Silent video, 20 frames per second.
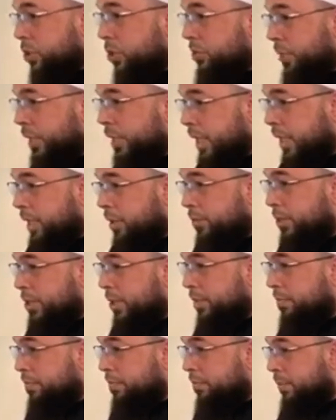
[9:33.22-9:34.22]
so we're dealing with
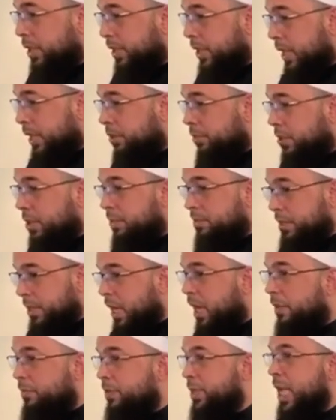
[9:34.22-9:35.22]
some we're dealing with some
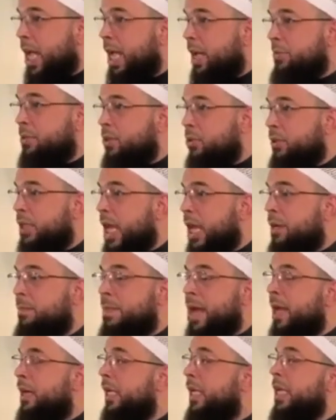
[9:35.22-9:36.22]
tough times, no doubt
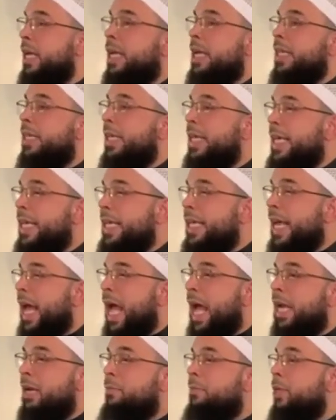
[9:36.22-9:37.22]
about it. The
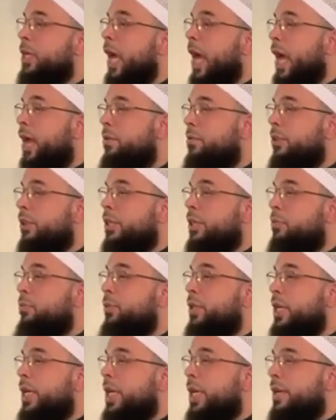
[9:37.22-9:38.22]
economy, I don't think
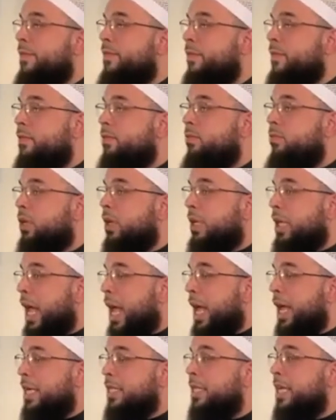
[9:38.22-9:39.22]
we even
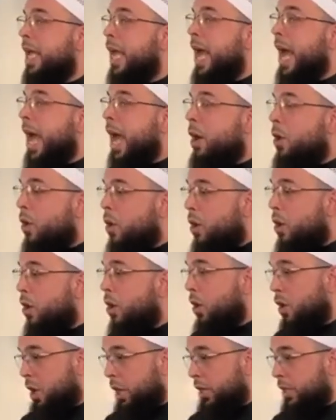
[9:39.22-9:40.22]
realize how
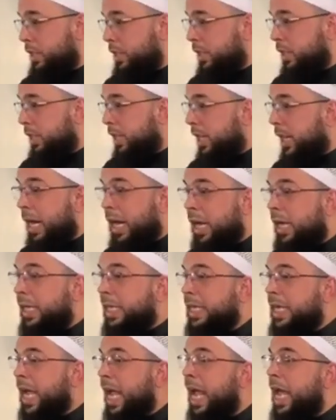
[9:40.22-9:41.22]
hard our
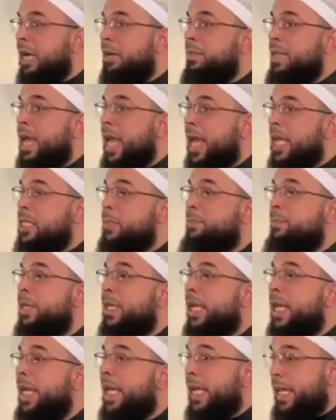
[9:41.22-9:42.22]
economy has
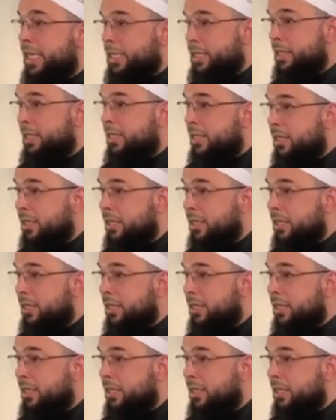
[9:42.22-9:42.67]
been hit.